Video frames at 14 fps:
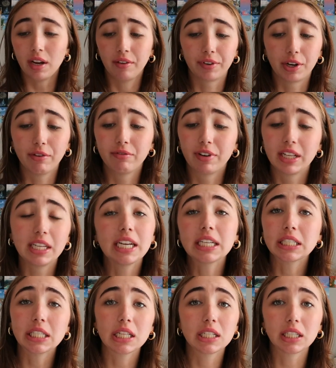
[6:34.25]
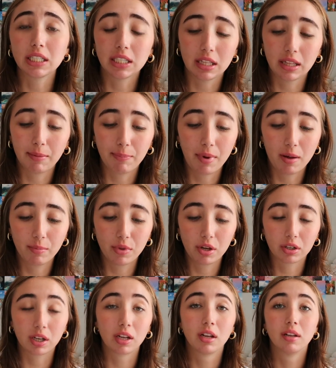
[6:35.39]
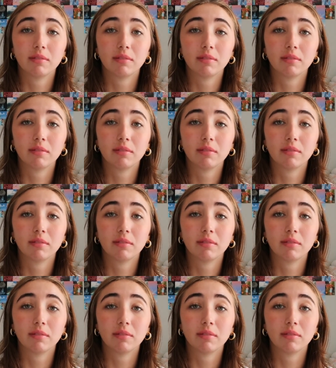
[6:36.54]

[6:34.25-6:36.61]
If you're really into the tinted lip balm look,